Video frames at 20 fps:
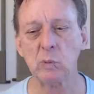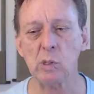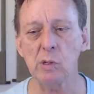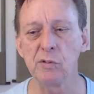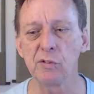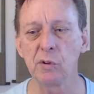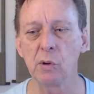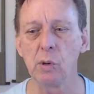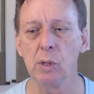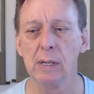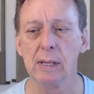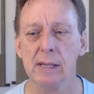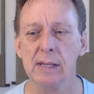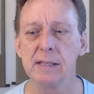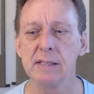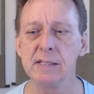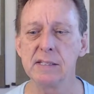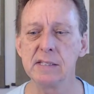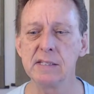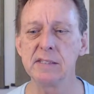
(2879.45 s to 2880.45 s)
So
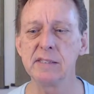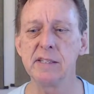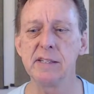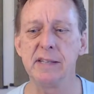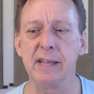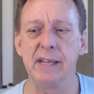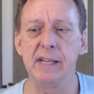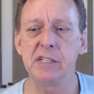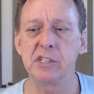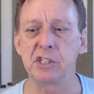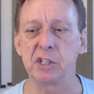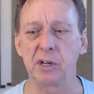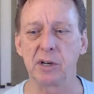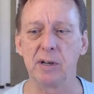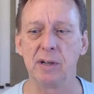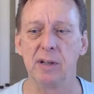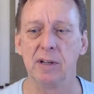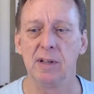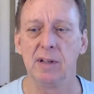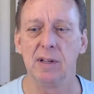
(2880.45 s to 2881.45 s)
this is the
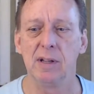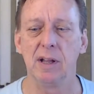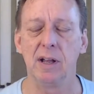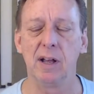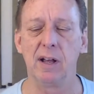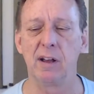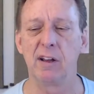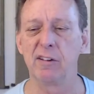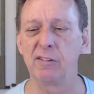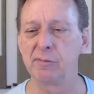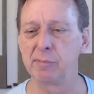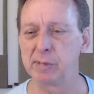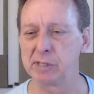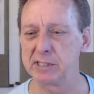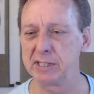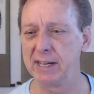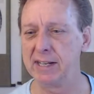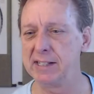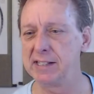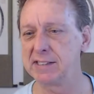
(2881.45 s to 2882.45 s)
nature of
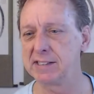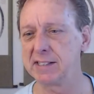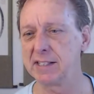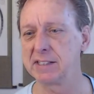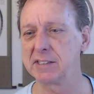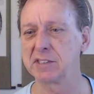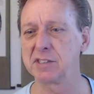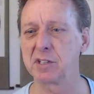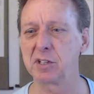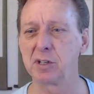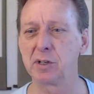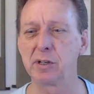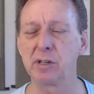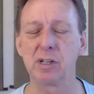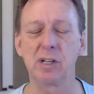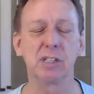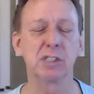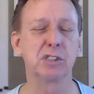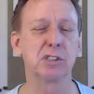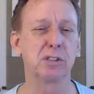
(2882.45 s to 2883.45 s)
Mercedes says her
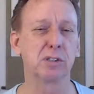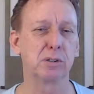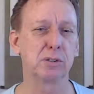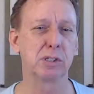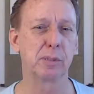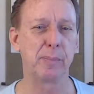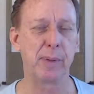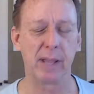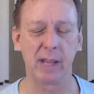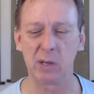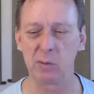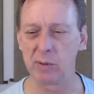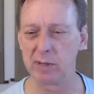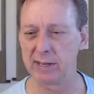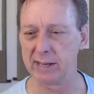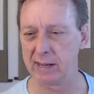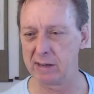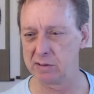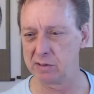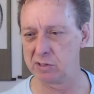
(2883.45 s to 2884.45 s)
shoulder pain went
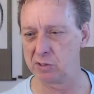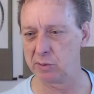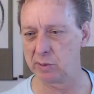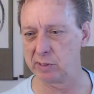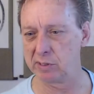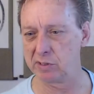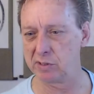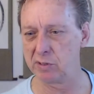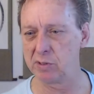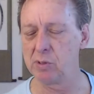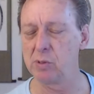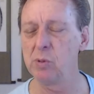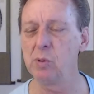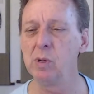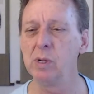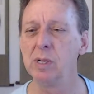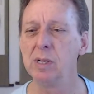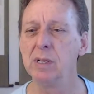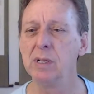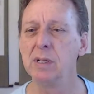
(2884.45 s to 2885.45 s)
down to a 2.
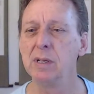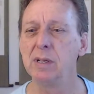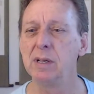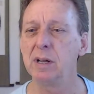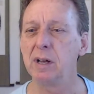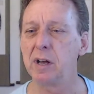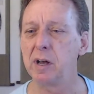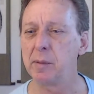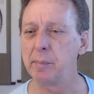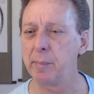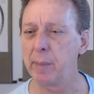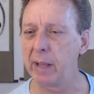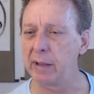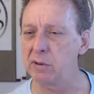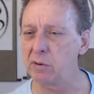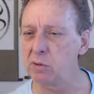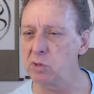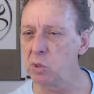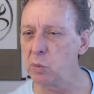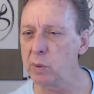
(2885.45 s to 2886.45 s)
I
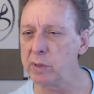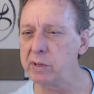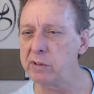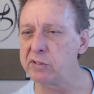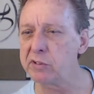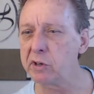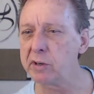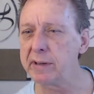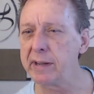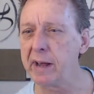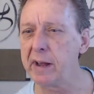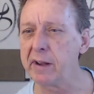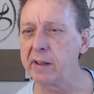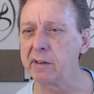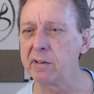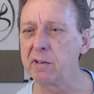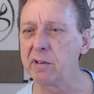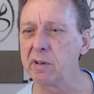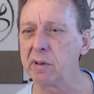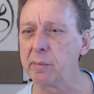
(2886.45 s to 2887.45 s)
don't know what it started out
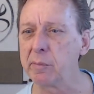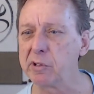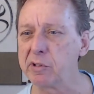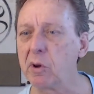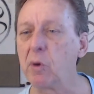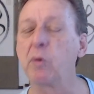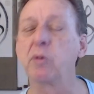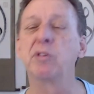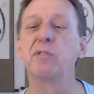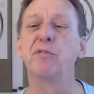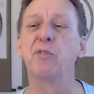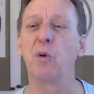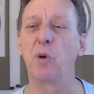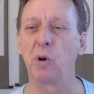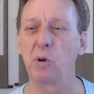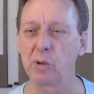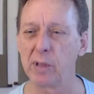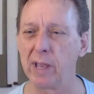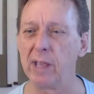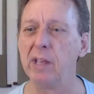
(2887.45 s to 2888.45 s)
as. Oh, it was a 4.
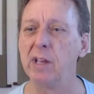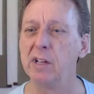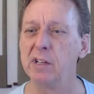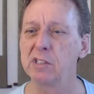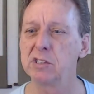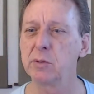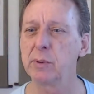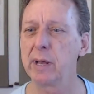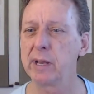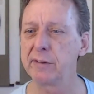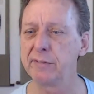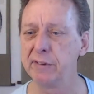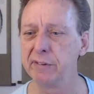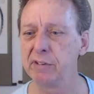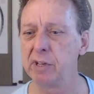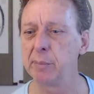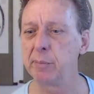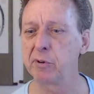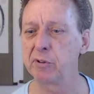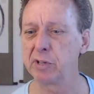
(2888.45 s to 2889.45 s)
Okay. So we had a
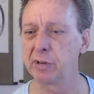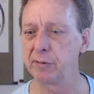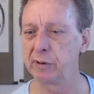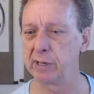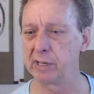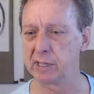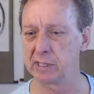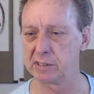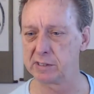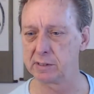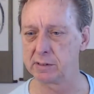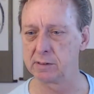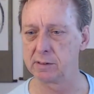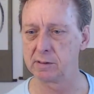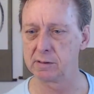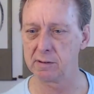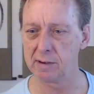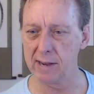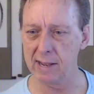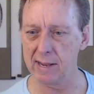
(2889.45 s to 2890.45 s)
50% reduction.
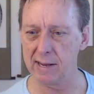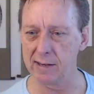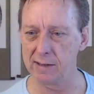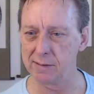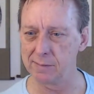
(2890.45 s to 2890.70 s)
Great.